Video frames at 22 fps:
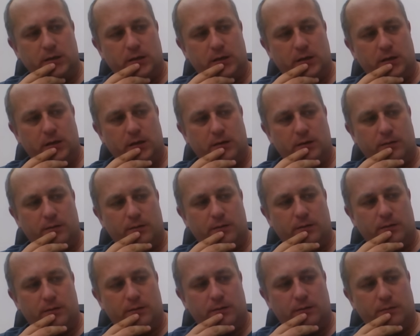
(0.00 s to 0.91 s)

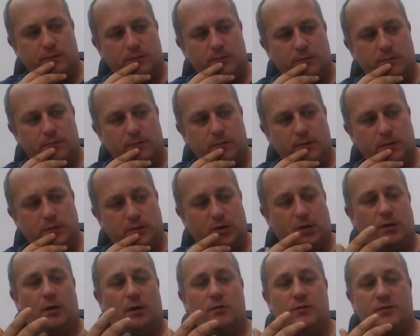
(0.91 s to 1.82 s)
uh, he's
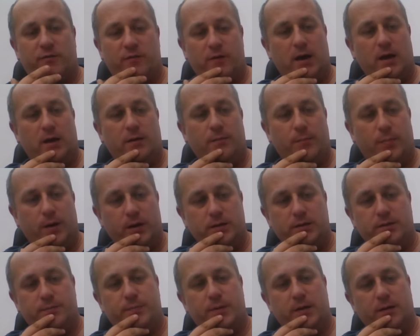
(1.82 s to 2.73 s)
a close friend, but
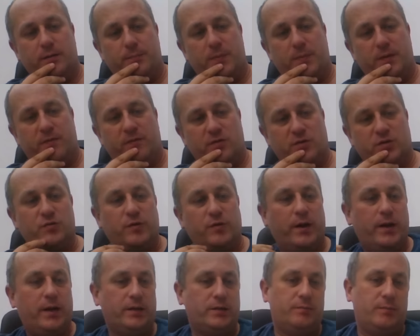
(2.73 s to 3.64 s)
he's been a bit
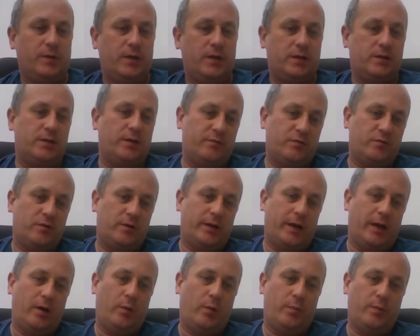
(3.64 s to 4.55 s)
frustrating to me because I've tried
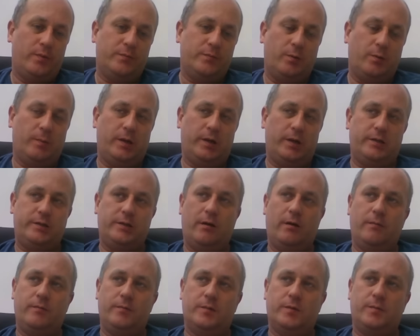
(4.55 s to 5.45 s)
to help him so many
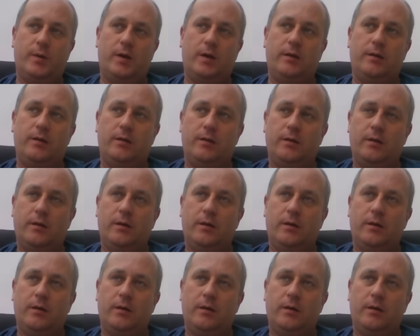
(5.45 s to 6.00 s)
times, but